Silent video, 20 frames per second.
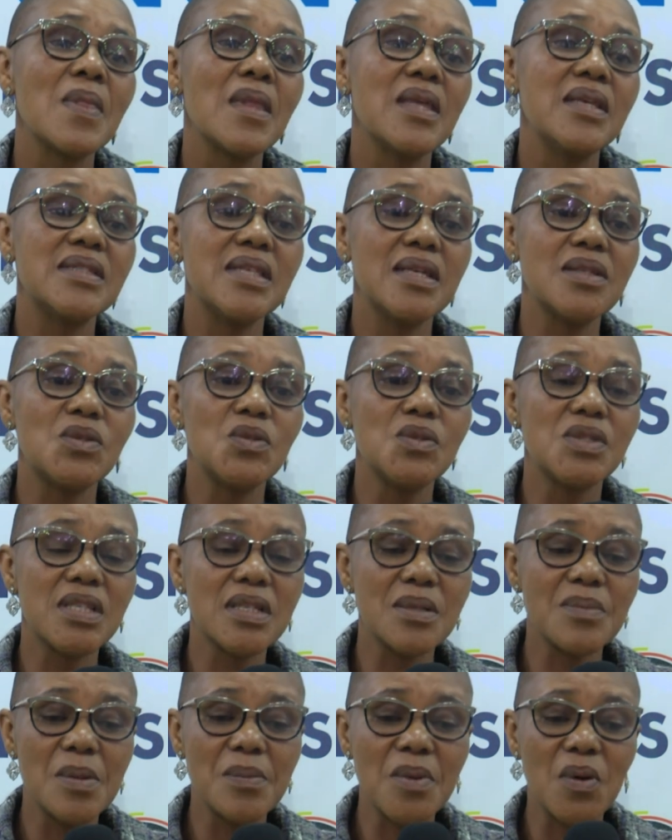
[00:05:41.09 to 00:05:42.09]
He said, do you
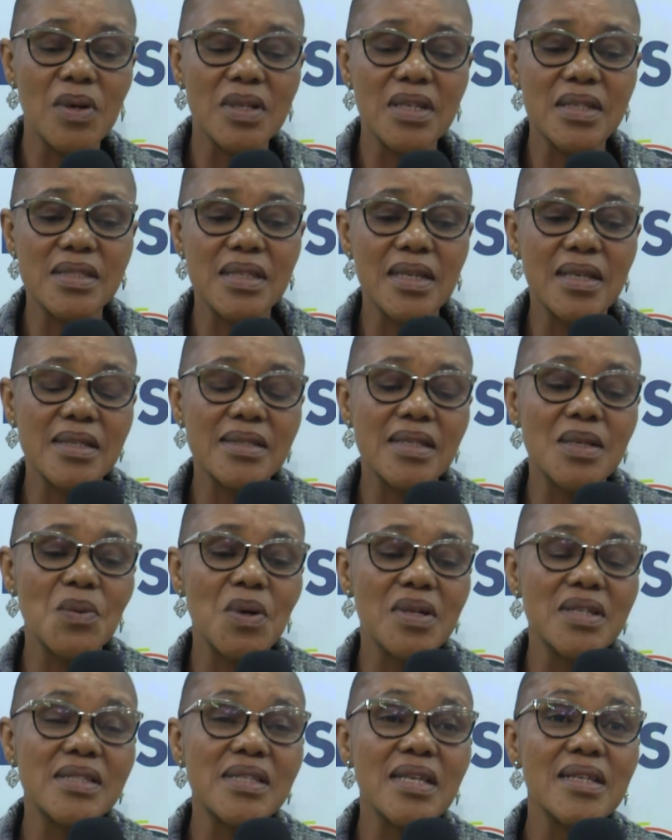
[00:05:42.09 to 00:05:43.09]
still remember what I said? I said,
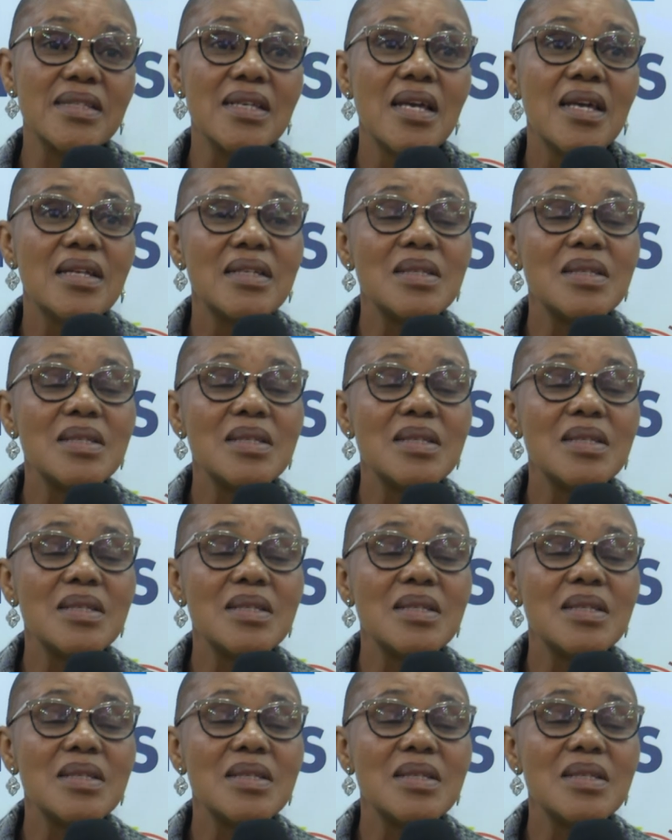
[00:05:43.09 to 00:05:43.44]
what? He said,